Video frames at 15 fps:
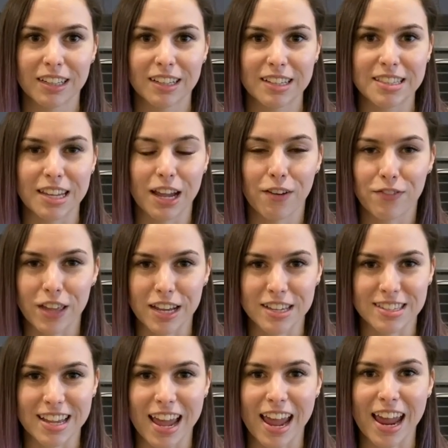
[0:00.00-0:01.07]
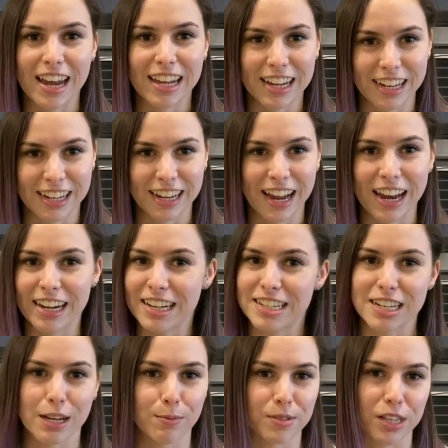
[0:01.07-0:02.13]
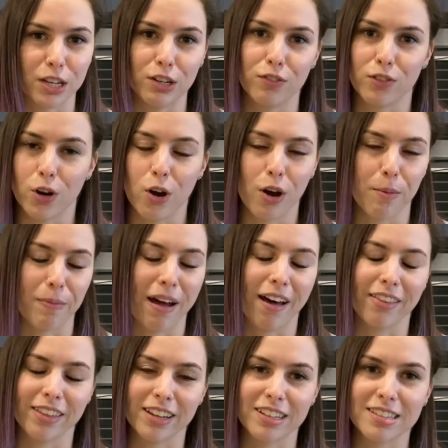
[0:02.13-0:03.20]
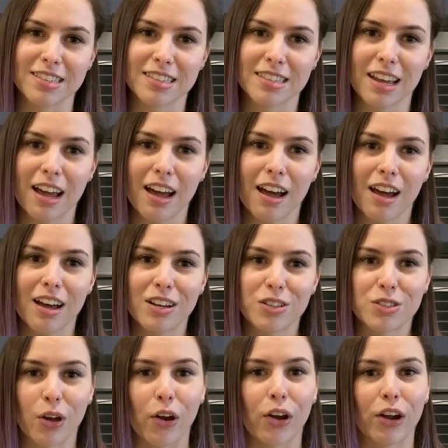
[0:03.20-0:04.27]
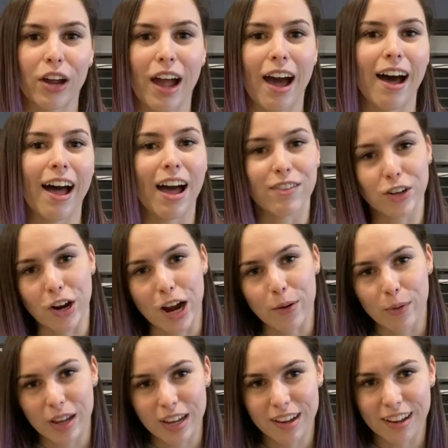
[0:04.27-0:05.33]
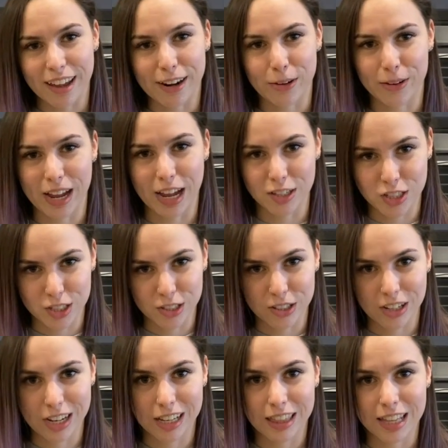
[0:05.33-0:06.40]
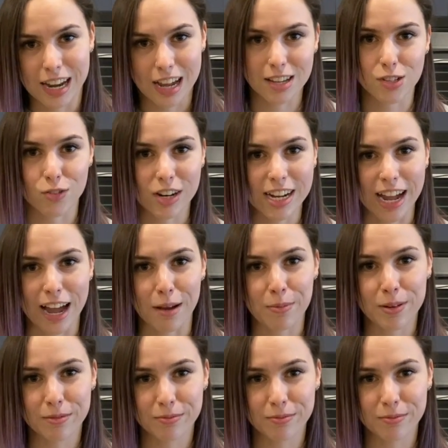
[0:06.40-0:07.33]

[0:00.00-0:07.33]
see if there's any tips that you've got about this. So have a great week, and I'll catch you in the next recap.